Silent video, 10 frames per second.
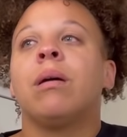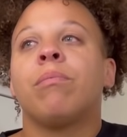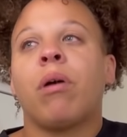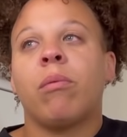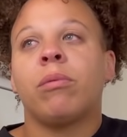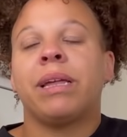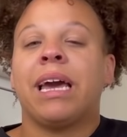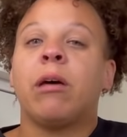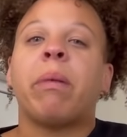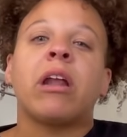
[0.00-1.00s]
probably
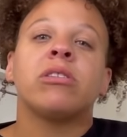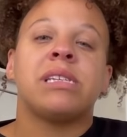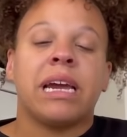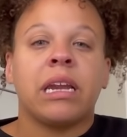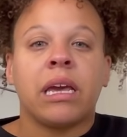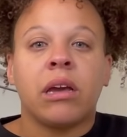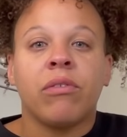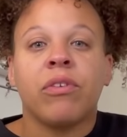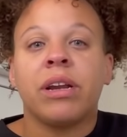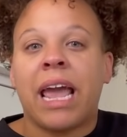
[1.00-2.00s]
at a better standing
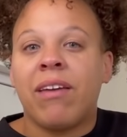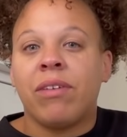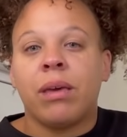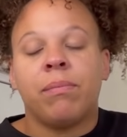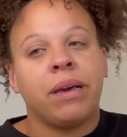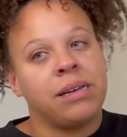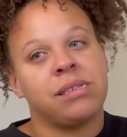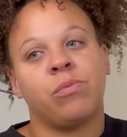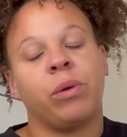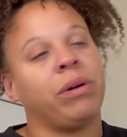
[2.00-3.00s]
for Nayvie
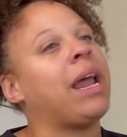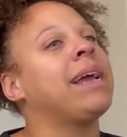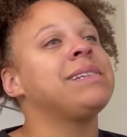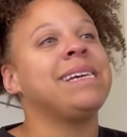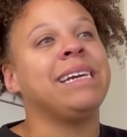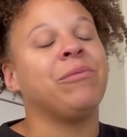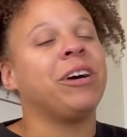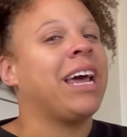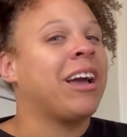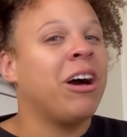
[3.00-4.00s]
because we were 19
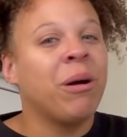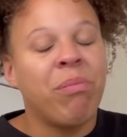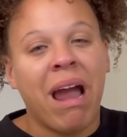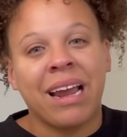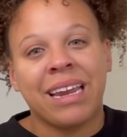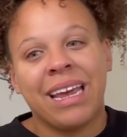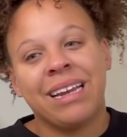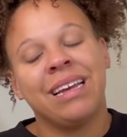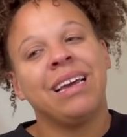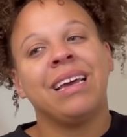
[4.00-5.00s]
when I got pregnant,
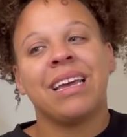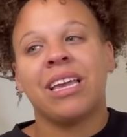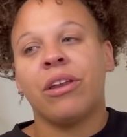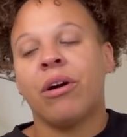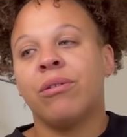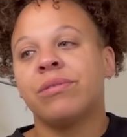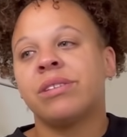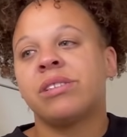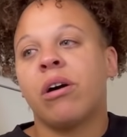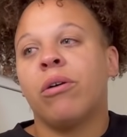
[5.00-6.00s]
you know?
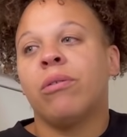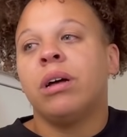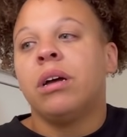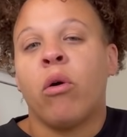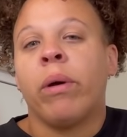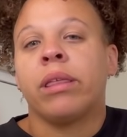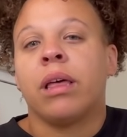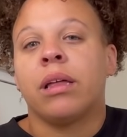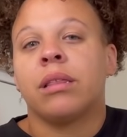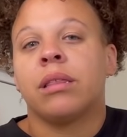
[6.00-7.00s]
So knowing
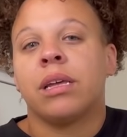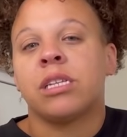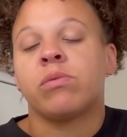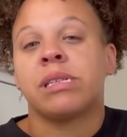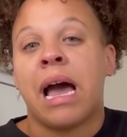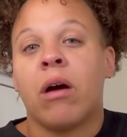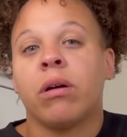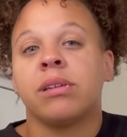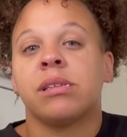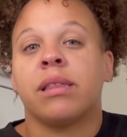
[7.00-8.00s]
that this was
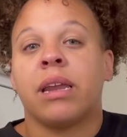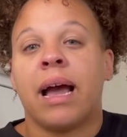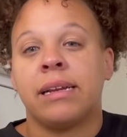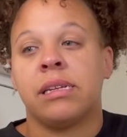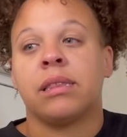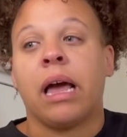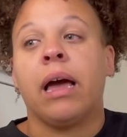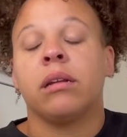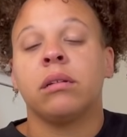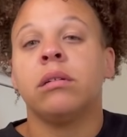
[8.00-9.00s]
ours and that I did that